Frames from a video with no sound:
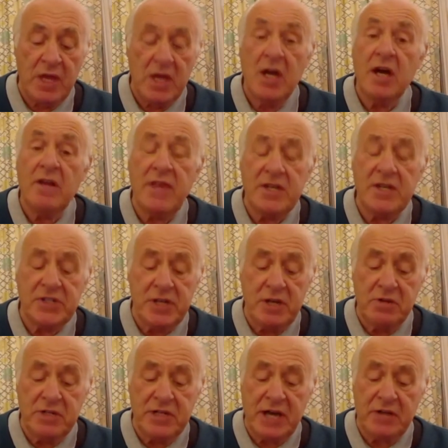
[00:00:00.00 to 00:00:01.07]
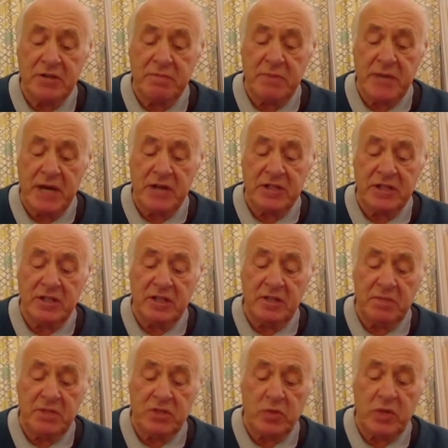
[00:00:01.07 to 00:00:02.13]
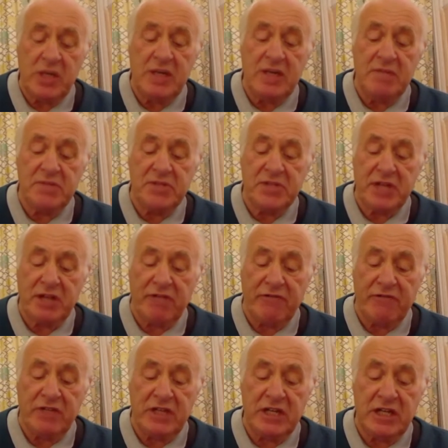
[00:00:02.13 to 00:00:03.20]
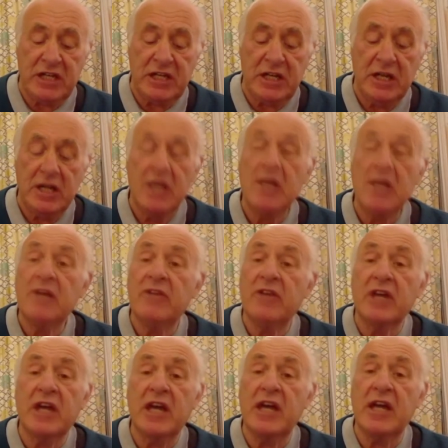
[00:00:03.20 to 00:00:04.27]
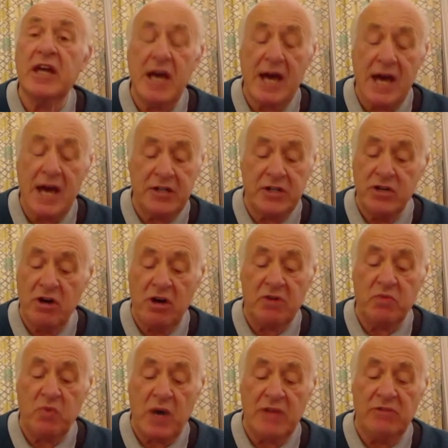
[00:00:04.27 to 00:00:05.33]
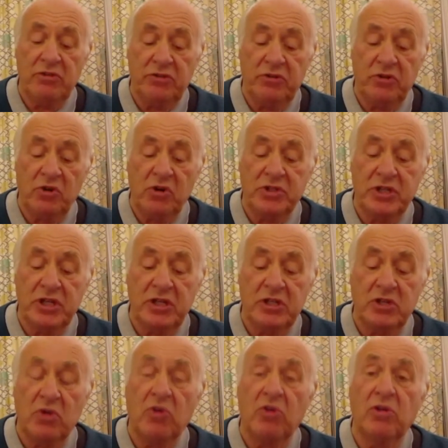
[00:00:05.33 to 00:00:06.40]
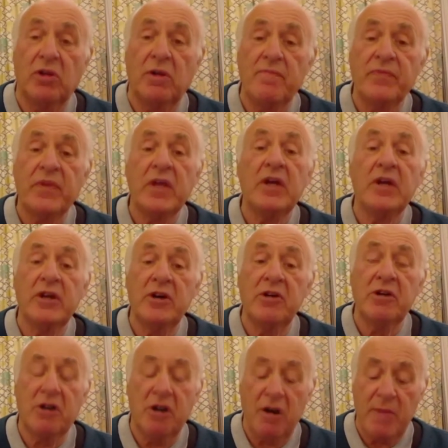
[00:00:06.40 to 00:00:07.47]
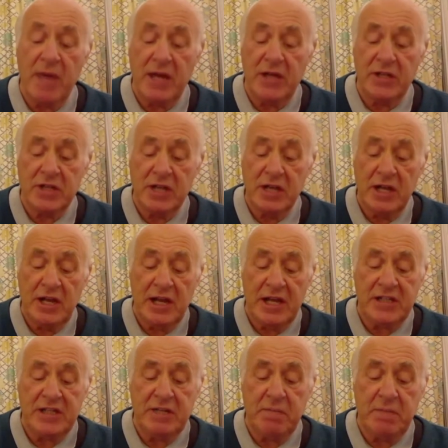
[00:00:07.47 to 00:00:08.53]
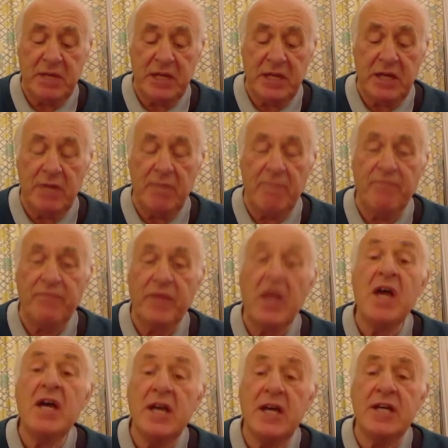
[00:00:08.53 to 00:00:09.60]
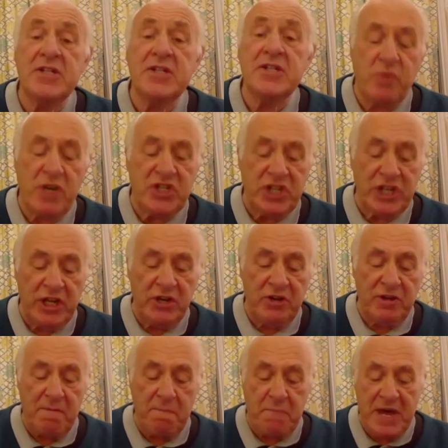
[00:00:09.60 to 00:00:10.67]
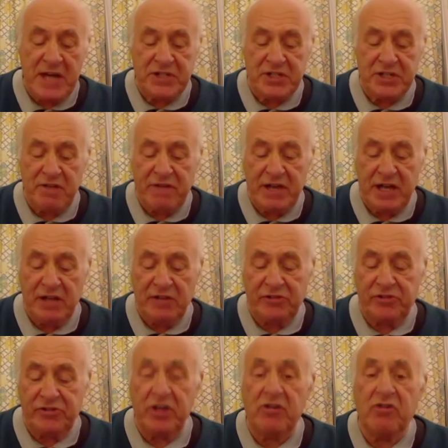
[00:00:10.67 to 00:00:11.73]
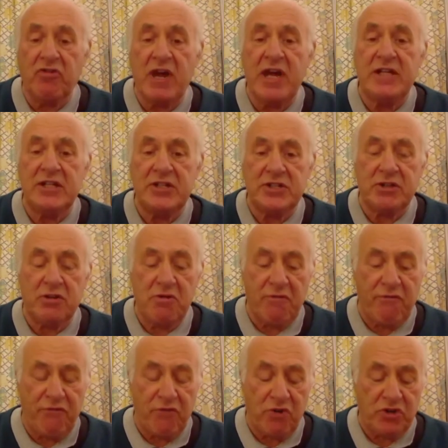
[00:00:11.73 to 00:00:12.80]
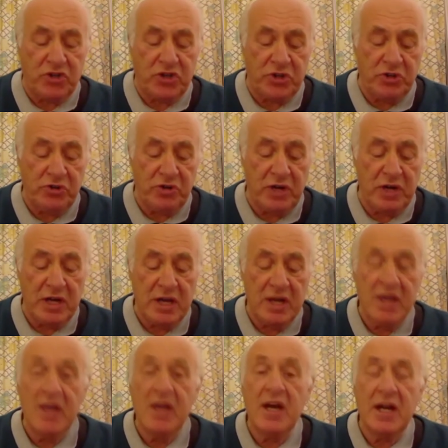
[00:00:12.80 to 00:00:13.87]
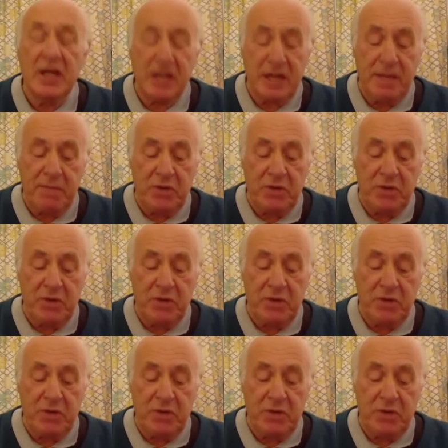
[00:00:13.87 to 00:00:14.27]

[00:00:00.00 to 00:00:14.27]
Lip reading: And there's no doubt about it that between himself and he, the king had not one thought at all. No comment, let it be. Here's wishing you the best of health, the greatest good fortune, and keep